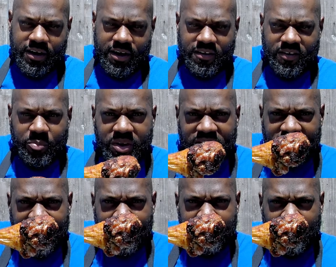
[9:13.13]
Here's a piece
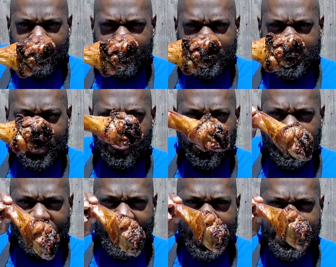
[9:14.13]
of that beautiful chicken we
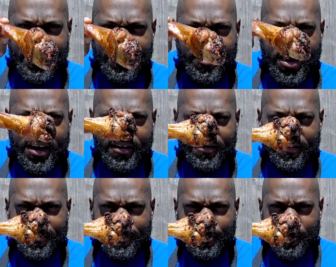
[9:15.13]
just got done making.
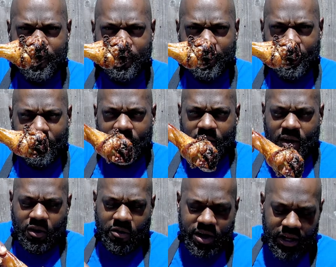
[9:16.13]

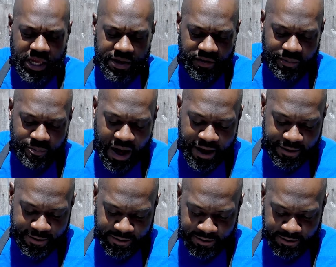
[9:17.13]
Go ahead and give it a bite.